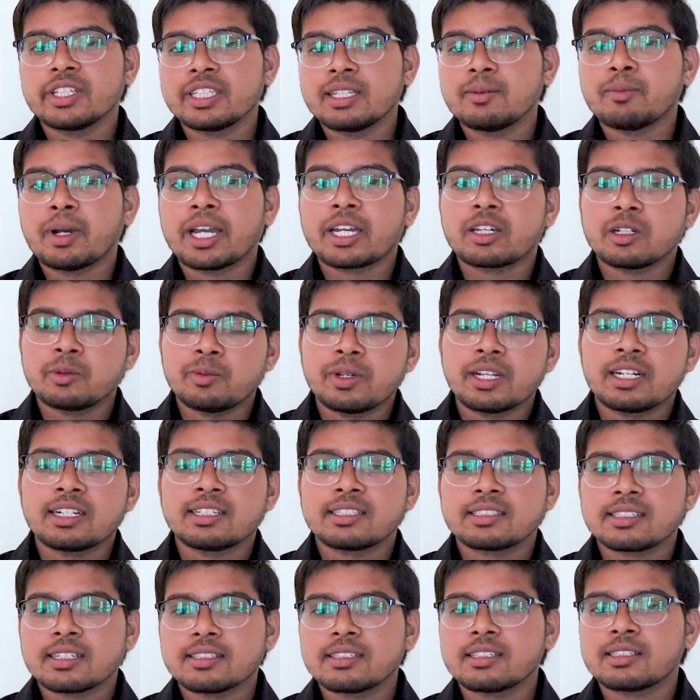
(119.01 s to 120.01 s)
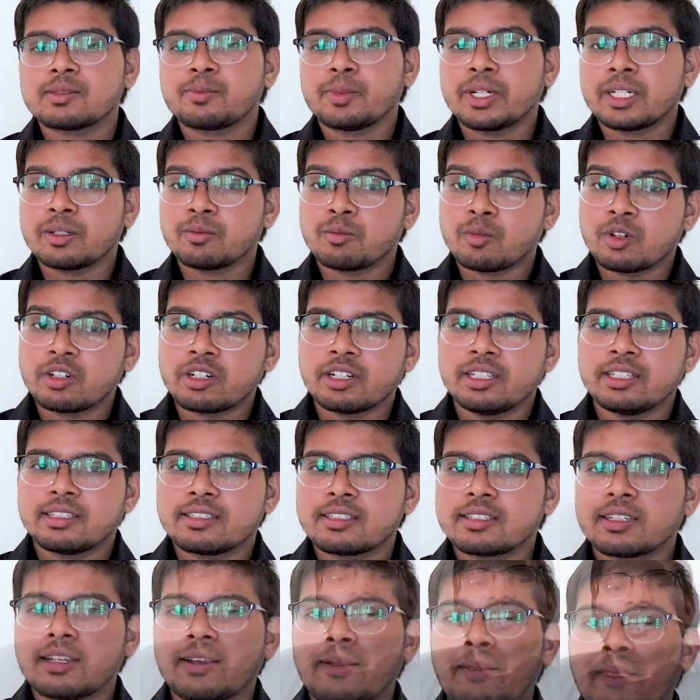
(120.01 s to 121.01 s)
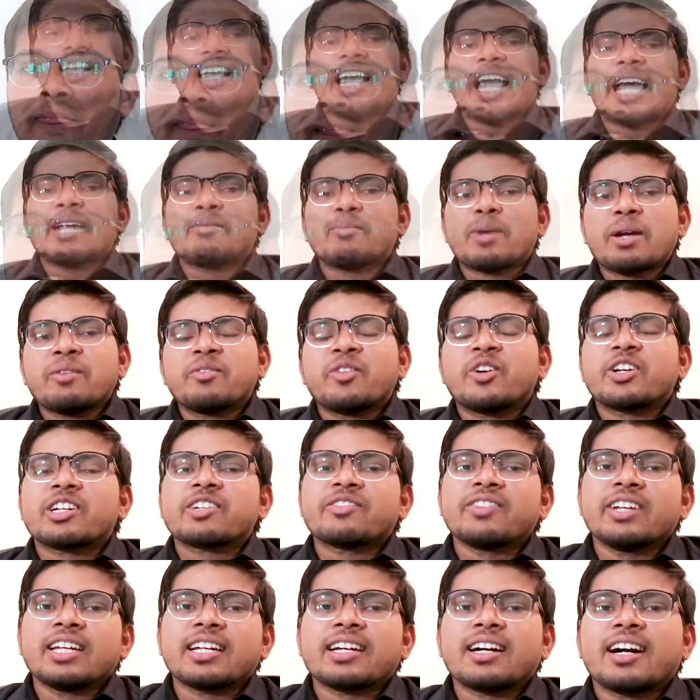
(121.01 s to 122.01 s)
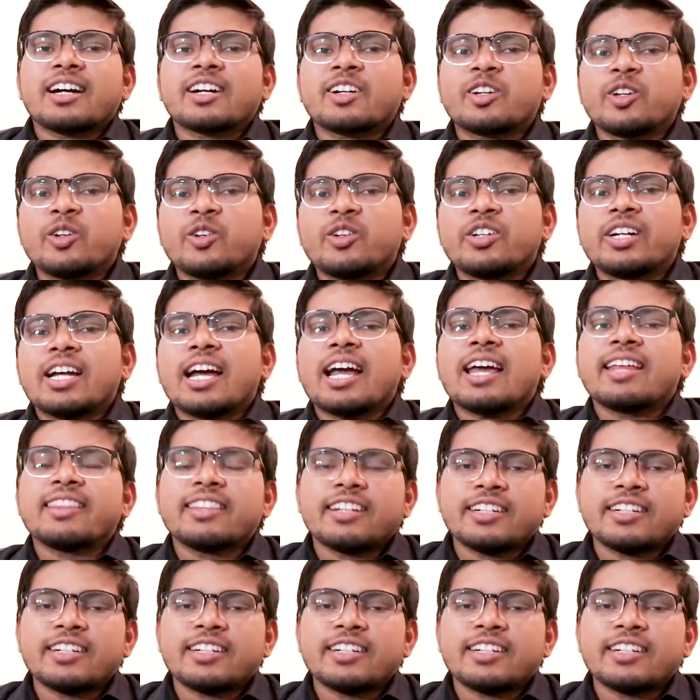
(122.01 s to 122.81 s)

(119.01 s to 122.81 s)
with the microbial risk assessment models. And my work will conclude